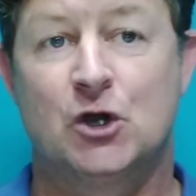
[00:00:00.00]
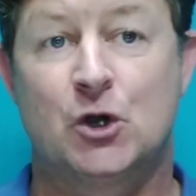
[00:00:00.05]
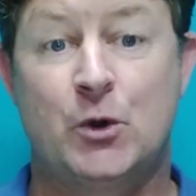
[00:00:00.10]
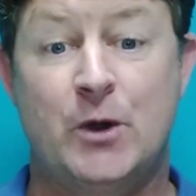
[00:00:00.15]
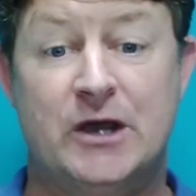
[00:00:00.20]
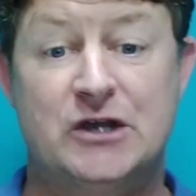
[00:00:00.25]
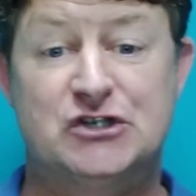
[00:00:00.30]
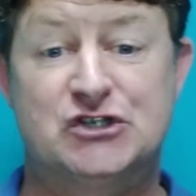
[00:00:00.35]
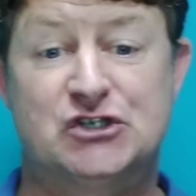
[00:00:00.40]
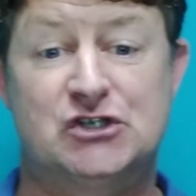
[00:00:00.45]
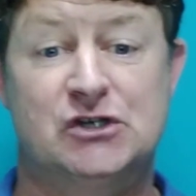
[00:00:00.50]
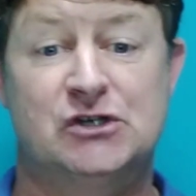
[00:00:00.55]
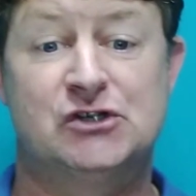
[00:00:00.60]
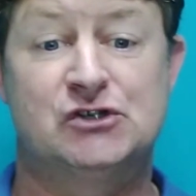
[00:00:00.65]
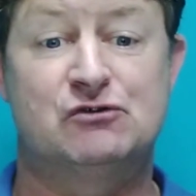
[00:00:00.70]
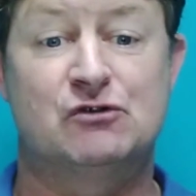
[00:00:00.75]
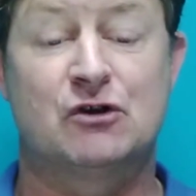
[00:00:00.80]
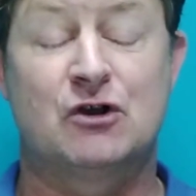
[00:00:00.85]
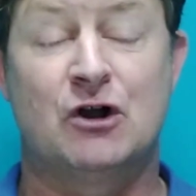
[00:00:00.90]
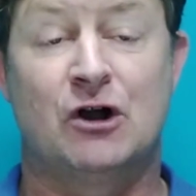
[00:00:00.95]

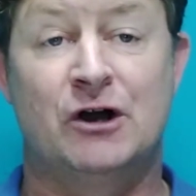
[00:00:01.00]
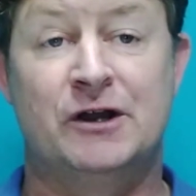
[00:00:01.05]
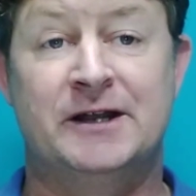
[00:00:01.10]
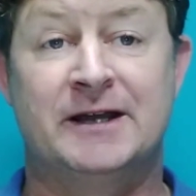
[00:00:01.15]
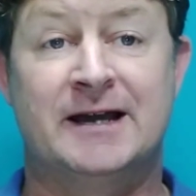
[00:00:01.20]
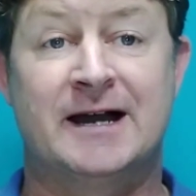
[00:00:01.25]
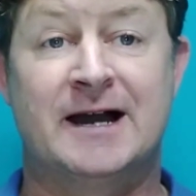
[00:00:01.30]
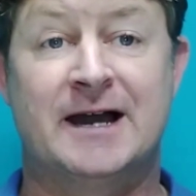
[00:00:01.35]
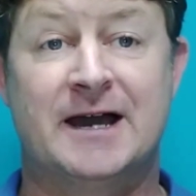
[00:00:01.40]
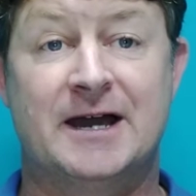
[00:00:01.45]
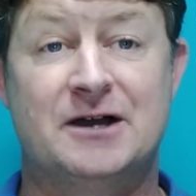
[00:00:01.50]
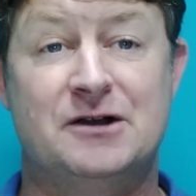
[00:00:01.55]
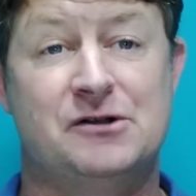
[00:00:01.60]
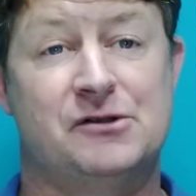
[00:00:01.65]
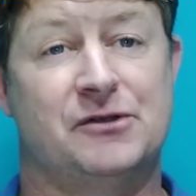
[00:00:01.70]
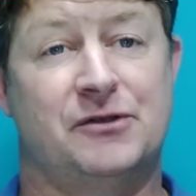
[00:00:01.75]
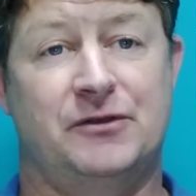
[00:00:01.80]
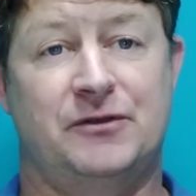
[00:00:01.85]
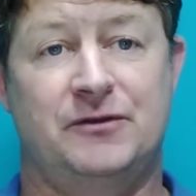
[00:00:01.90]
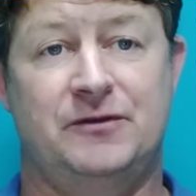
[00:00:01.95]
Questions regarding our
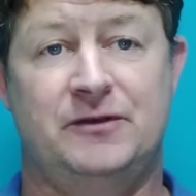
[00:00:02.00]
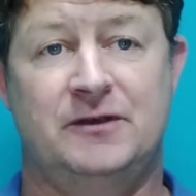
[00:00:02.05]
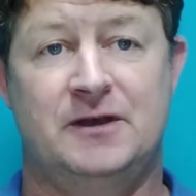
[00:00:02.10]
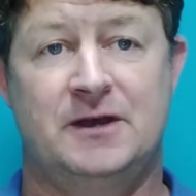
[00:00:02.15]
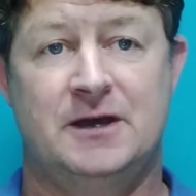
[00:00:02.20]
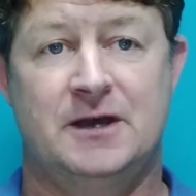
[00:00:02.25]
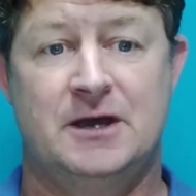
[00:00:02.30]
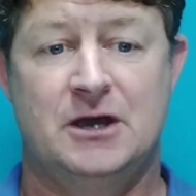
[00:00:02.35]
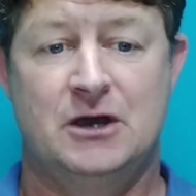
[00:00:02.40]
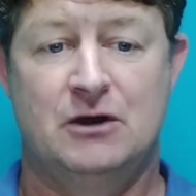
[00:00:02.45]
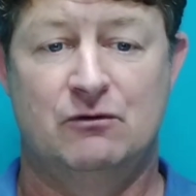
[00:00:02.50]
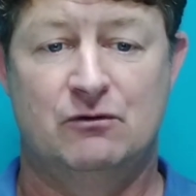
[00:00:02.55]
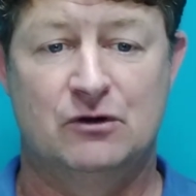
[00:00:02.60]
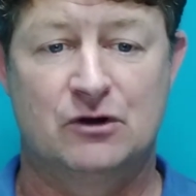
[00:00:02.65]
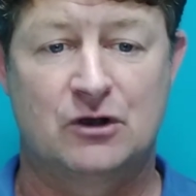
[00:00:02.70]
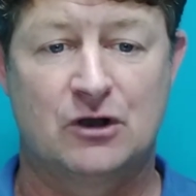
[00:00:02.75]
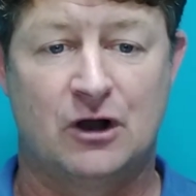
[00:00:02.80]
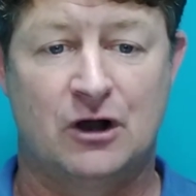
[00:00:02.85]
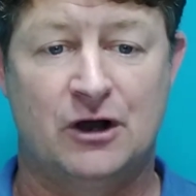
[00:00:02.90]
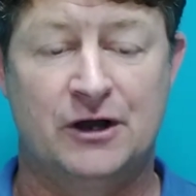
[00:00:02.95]
health,
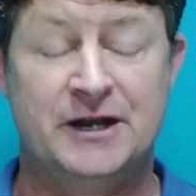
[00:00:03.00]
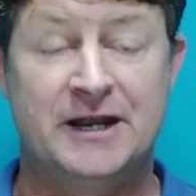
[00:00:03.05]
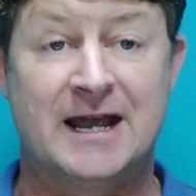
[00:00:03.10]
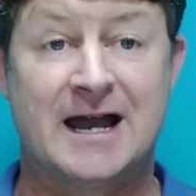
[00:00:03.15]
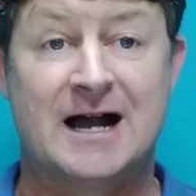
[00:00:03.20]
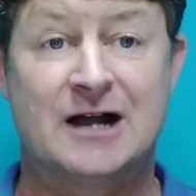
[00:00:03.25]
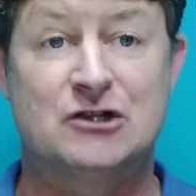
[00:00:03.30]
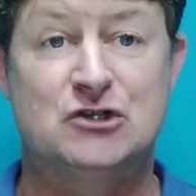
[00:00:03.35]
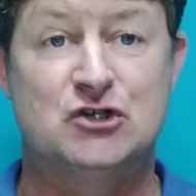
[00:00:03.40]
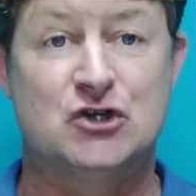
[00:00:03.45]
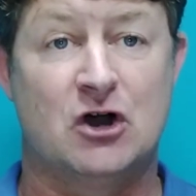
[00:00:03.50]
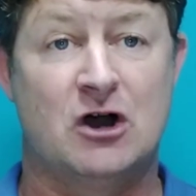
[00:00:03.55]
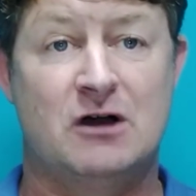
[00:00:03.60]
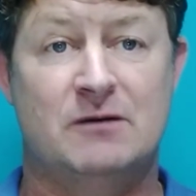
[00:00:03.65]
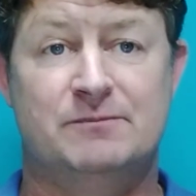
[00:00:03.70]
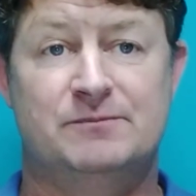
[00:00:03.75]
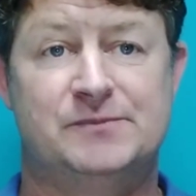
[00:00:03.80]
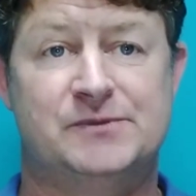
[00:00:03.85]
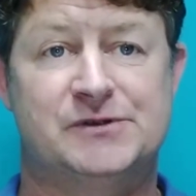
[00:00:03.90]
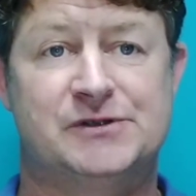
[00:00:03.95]
regarding our
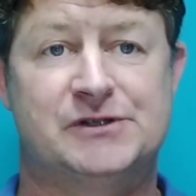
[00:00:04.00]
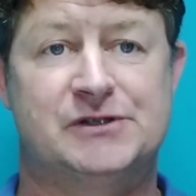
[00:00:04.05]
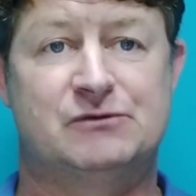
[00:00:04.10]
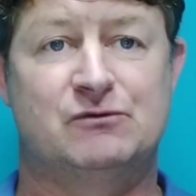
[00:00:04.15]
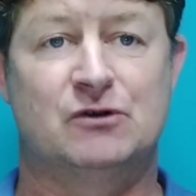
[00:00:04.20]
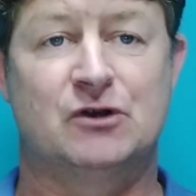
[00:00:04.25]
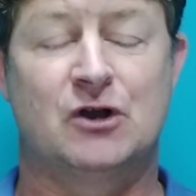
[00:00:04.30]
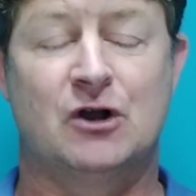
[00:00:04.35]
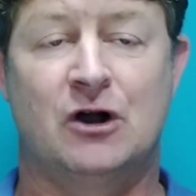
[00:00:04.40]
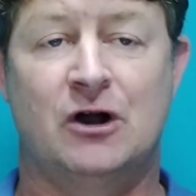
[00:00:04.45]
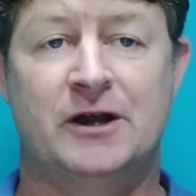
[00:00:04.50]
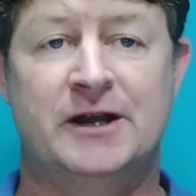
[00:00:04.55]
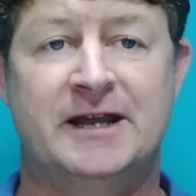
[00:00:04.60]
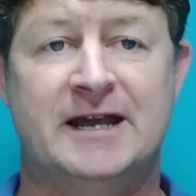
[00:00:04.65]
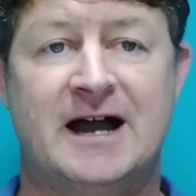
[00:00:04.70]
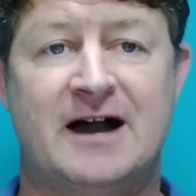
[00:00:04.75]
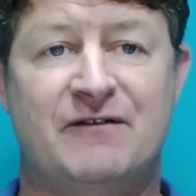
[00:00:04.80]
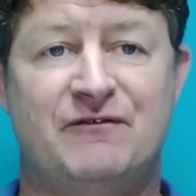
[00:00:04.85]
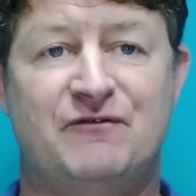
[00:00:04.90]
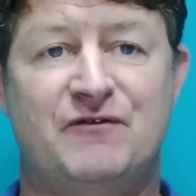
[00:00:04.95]
jobs,
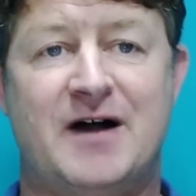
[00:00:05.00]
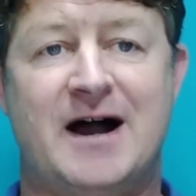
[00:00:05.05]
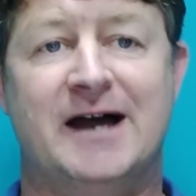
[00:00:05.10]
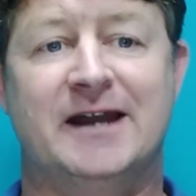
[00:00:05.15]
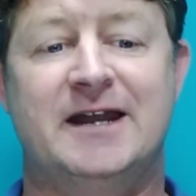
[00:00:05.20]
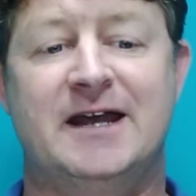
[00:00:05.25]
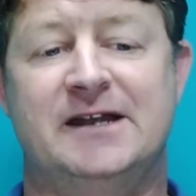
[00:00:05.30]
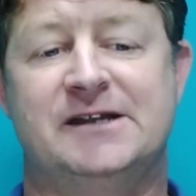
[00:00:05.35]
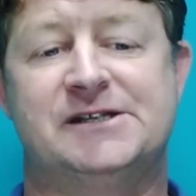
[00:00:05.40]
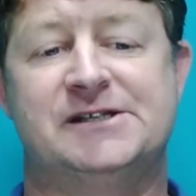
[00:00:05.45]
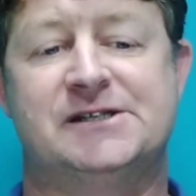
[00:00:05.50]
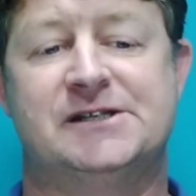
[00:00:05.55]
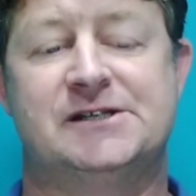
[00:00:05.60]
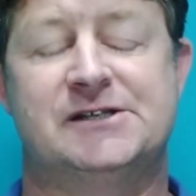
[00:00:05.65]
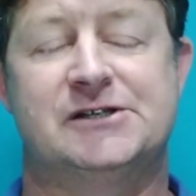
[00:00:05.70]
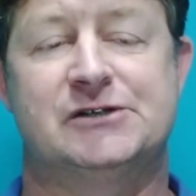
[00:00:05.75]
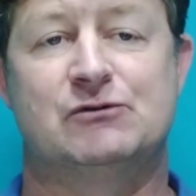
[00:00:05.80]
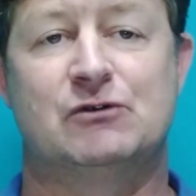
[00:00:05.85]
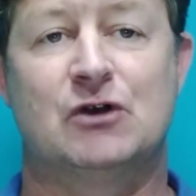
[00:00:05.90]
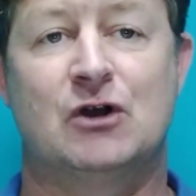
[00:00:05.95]
regarding our
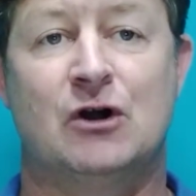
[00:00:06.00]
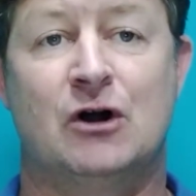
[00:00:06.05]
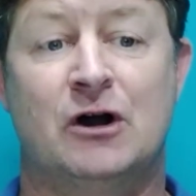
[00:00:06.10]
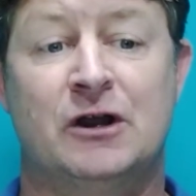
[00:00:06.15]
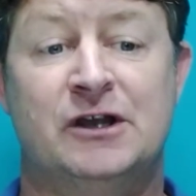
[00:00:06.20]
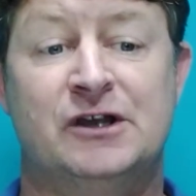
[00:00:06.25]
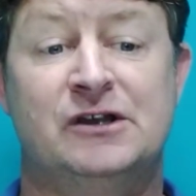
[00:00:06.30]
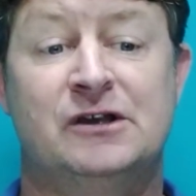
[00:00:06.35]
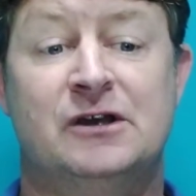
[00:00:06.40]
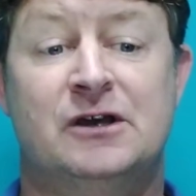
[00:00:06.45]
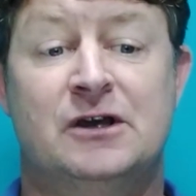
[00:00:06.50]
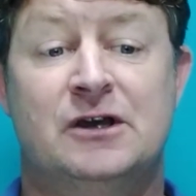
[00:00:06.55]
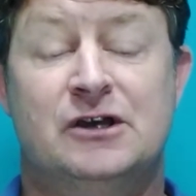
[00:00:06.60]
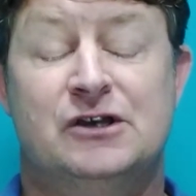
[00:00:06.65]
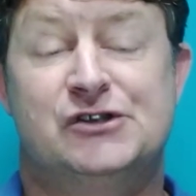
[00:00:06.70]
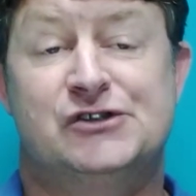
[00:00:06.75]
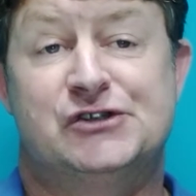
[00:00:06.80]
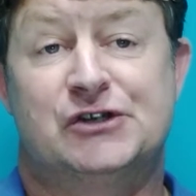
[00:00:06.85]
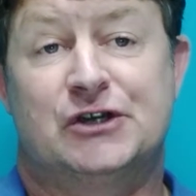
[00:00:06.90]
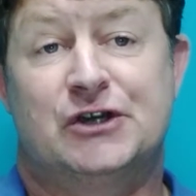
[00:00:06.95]
finances, regarding
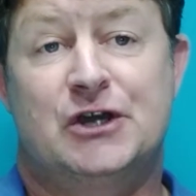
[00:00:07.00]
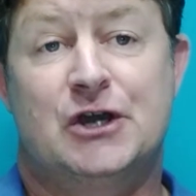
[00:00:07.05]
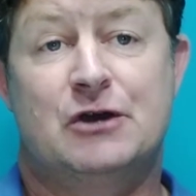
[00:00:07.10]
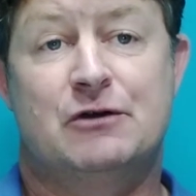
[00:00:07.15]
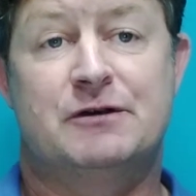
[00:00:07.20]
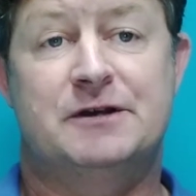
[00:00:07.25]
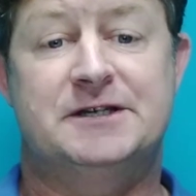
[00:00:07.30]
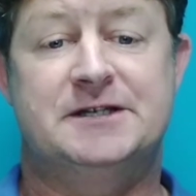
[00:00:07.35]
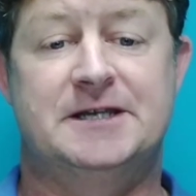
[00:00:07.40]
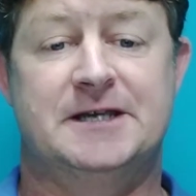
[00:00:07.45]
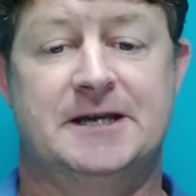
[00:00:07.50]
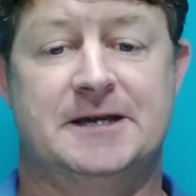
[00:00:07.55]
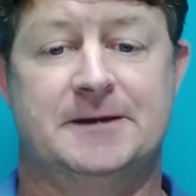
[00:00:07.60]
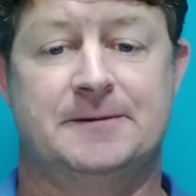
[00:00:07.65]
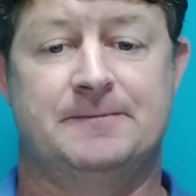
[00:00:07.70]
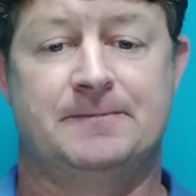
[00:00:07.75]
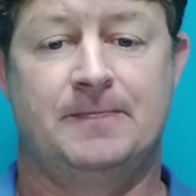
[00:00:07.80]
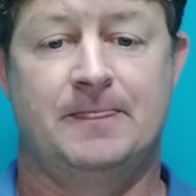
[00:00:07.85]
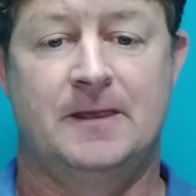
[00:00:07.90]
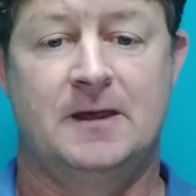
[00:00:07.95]

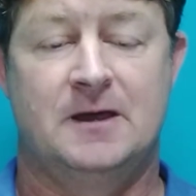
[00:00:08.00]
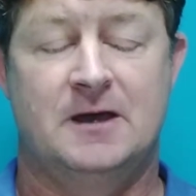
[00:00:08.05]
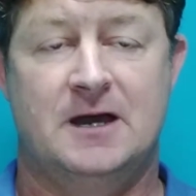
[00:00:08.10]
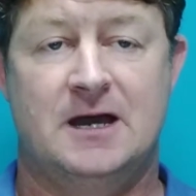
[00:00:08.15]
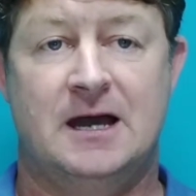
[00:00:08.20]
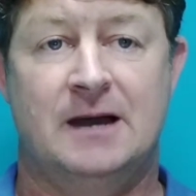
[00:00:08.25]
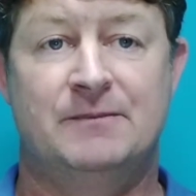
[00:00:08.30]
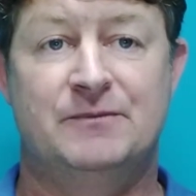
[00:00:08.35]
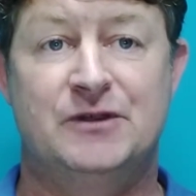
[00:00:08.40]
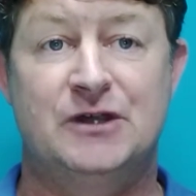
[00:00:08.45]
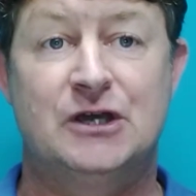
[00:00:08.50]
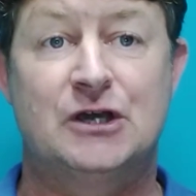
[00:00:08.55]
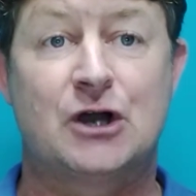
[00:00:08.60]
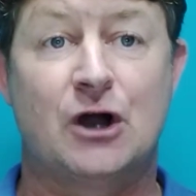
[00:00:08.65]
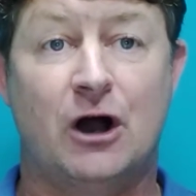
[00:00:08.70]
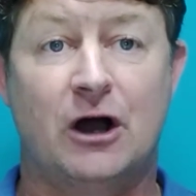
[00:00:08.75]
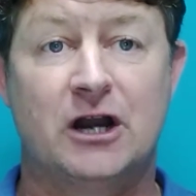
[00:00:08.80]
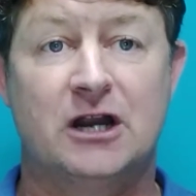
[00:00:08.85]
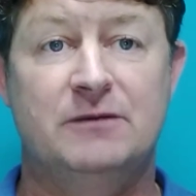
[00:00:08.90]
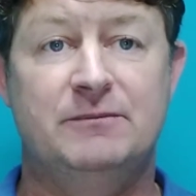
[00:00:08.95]
security, the
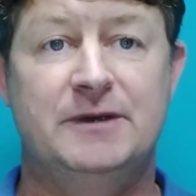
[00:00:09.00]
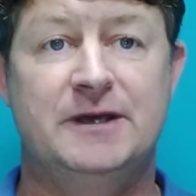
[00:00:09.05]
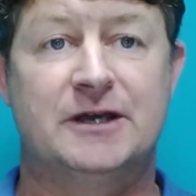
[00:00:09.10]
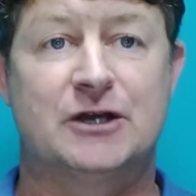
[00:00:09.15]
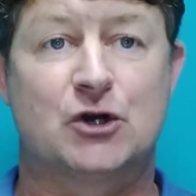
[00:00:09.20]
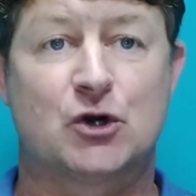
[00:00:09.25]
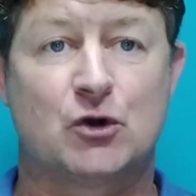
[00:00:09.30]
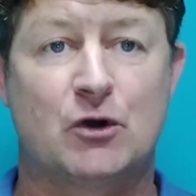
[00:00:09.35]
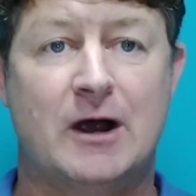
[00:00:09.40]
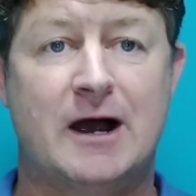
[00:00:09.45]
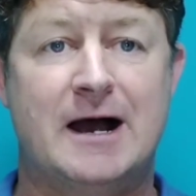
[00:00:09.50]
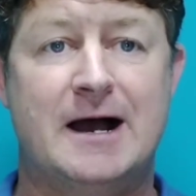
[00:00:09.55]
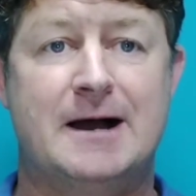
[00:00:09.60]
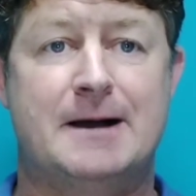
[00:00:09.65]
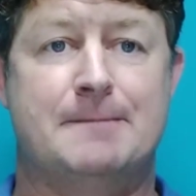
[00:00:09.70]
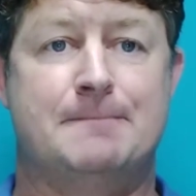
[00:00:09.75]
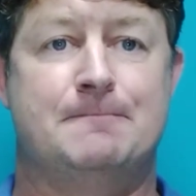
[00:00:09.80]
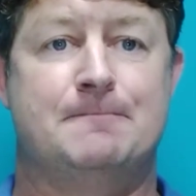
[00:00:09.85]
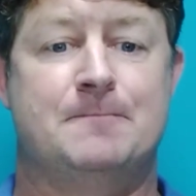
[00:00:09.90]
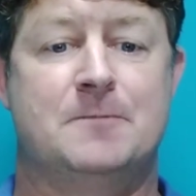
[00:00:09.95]
economy,
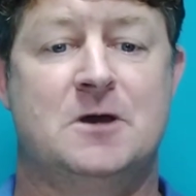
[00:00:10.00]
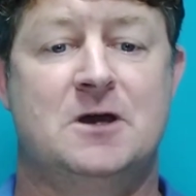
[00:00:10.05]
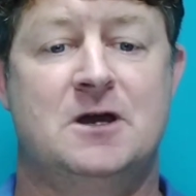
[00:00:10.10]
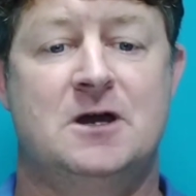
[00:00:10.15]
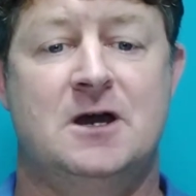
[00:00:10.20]
crime,